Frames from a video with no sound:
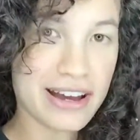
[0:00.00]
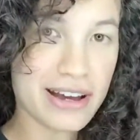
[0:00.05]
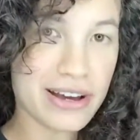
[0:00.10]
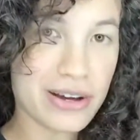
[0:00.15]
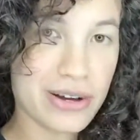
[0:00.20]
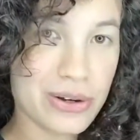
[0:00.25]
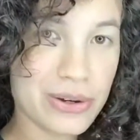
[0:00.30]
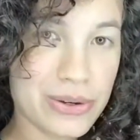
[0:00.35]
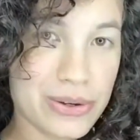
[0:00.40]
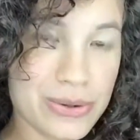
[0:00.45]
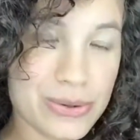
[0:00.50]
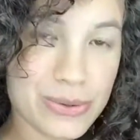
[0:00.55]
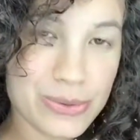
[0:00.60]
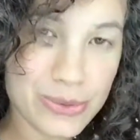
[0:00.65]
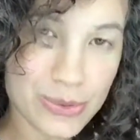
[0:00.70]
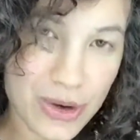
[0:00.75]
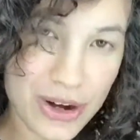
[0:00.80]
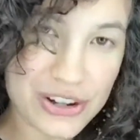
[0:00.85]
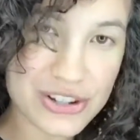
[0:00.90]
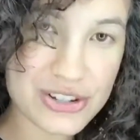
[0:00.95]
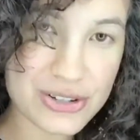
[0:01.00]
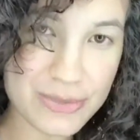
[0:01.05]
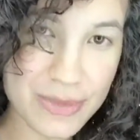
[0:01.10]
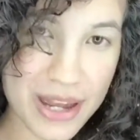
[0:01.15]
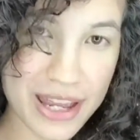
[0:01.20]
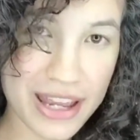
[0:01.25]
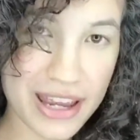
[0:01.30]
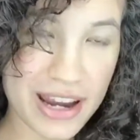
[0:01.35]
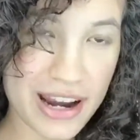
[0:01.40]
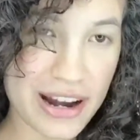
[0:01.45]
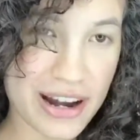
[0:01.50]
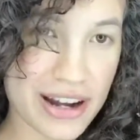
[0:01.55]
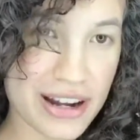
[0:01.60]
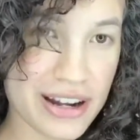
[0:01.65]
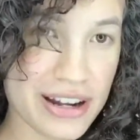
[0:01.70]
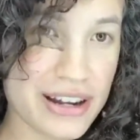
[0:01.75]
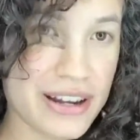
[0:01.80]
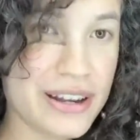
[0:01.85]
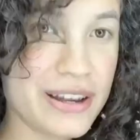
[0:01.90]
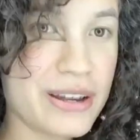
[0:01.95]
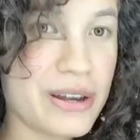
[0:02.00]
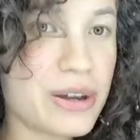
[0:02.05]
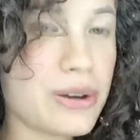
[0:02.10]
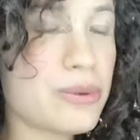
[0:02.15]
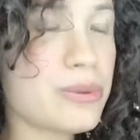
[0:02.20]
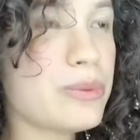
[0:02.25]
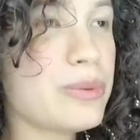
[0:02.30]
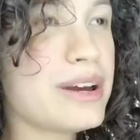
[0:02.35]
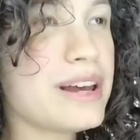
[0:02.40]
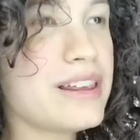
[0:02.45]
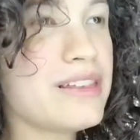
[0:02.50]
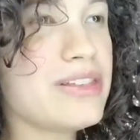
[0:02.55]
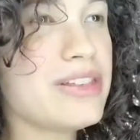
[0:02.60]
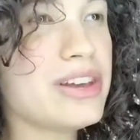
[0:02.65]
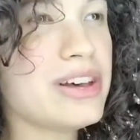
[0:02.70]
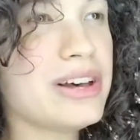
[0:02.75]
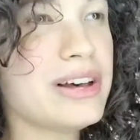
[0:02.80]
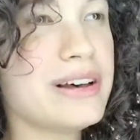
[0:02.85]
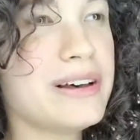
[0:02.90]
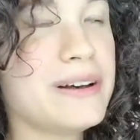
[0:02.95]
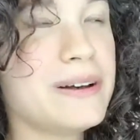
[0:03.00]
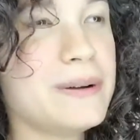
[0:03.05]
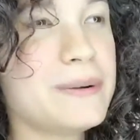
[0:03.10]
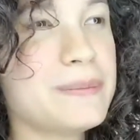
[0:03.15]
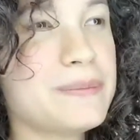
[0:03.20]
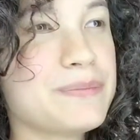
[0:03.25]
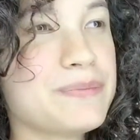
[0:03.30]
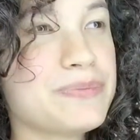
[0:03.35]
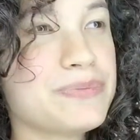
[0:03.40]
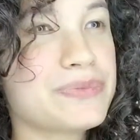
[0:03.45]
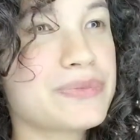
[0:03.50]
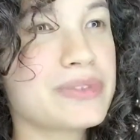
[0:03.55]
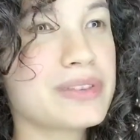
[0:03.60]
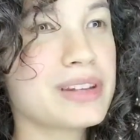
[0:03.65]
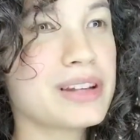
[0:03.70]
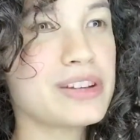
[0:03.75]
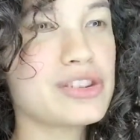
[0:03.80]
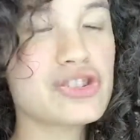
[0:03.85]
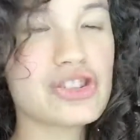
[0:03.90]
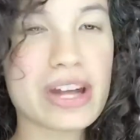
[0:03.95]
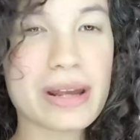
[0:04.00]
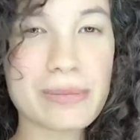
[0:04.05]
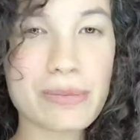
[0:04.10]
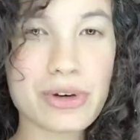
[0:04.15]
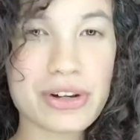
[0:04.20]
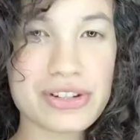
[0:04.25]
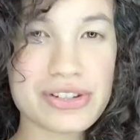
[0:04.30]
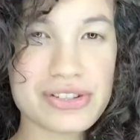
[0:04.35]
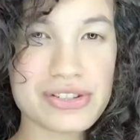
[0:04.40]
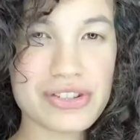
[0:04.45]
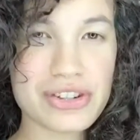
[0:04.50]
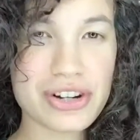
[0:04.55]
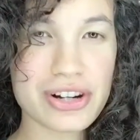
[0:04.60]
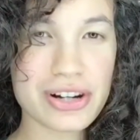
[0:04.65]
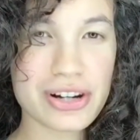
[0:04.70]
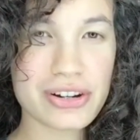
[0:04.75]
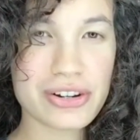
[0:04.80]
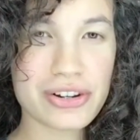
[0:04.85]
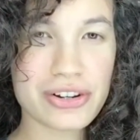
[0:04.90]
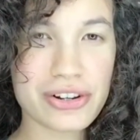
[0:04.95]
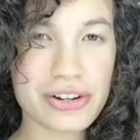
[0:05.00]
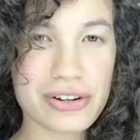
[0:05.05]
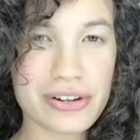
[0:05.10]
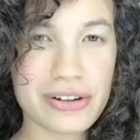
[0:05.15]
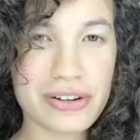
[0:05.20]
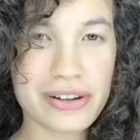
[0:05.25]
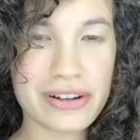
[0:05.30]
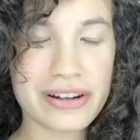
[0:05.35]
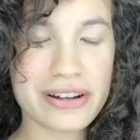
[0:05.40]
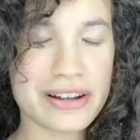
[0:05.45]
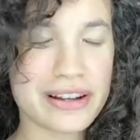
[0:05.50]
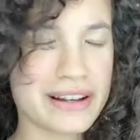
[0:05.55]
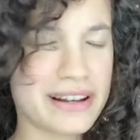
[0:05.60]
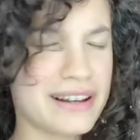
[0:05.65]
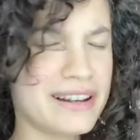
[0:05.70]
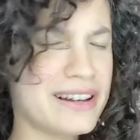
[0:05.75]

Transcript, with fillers: uh, washed my hair with the uh, Shea Moisture curl, uh,